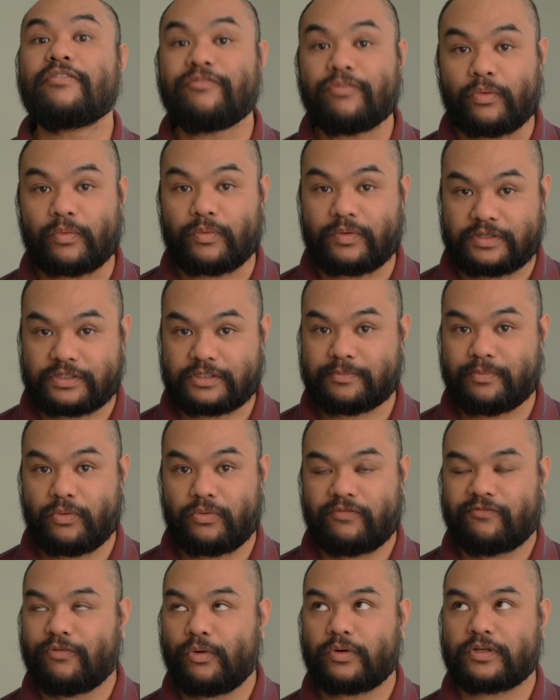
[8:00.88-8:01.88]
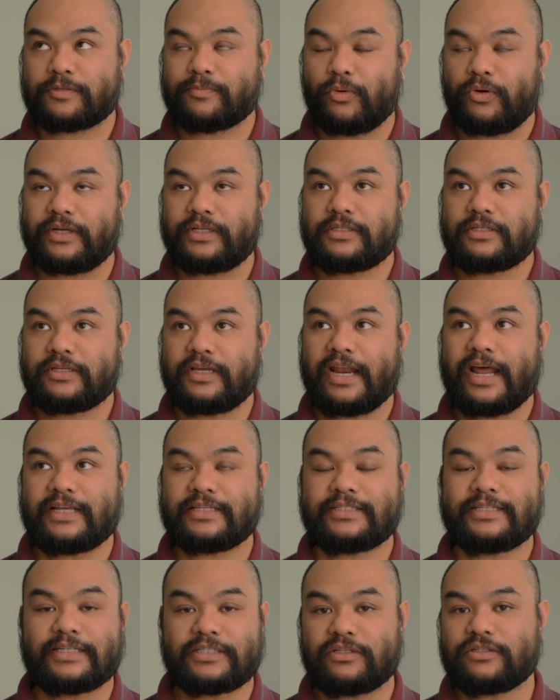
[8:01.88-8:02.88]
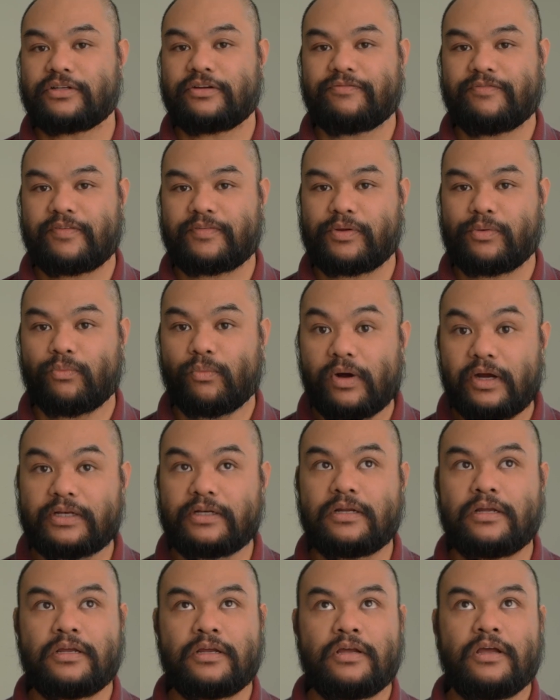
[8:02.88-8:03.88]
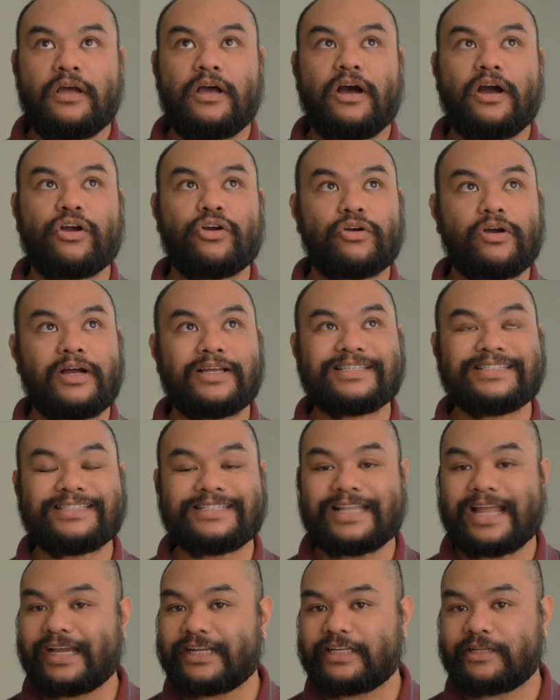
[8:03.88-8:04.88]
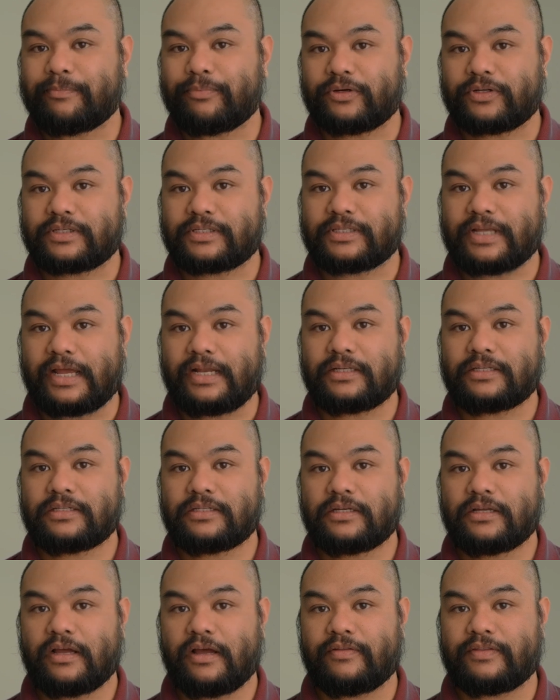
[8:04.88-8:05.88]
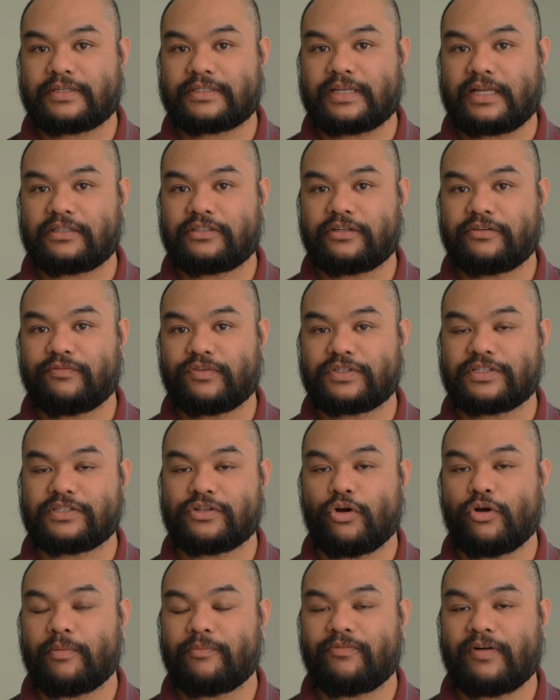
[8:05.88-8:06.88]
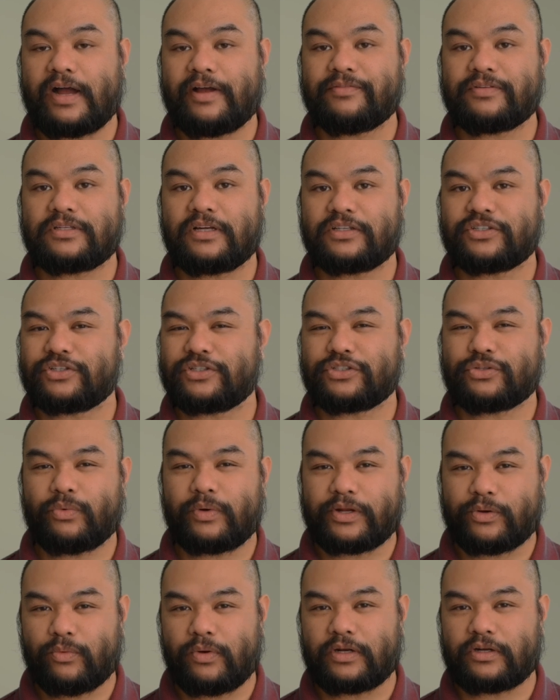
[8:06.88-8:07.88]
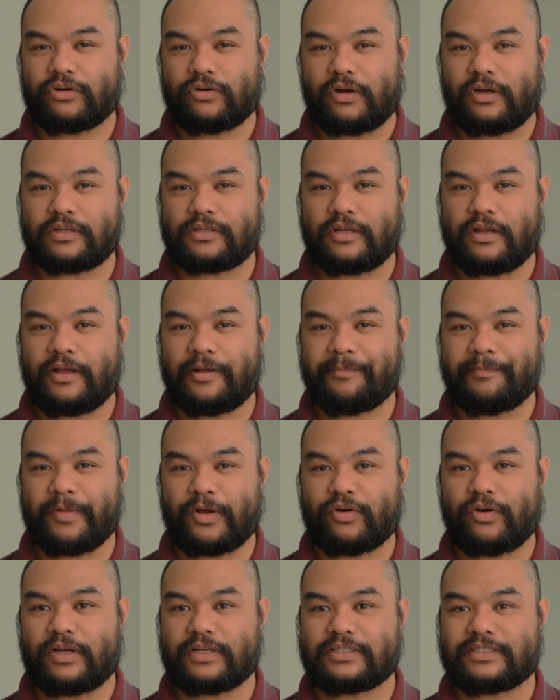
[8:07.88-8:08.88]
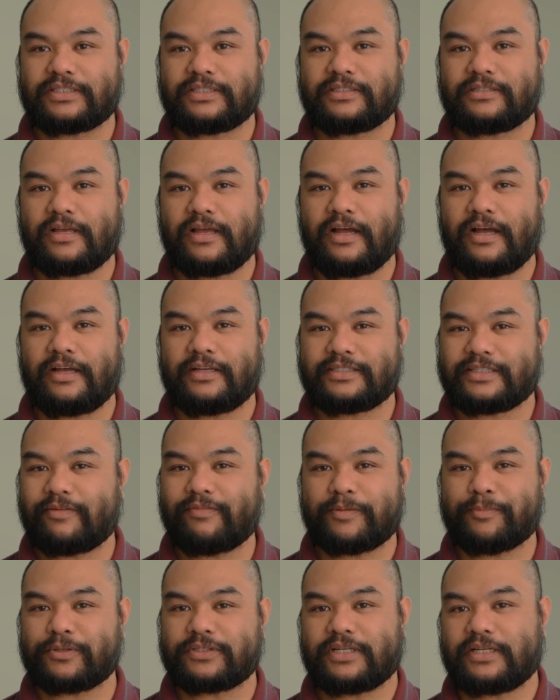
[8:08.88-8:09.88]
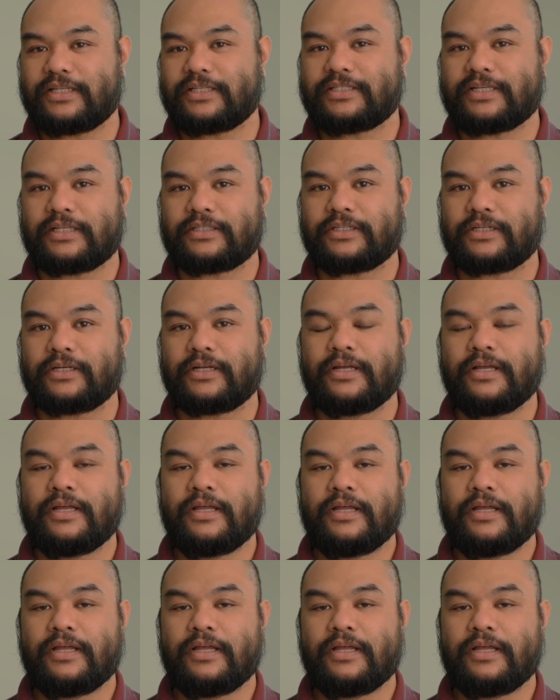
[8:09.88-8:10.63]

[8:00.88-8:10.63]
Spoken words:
focus points. It has 651 across 90% of the sensor versus the OM-5's 121 across 70% of the sensor.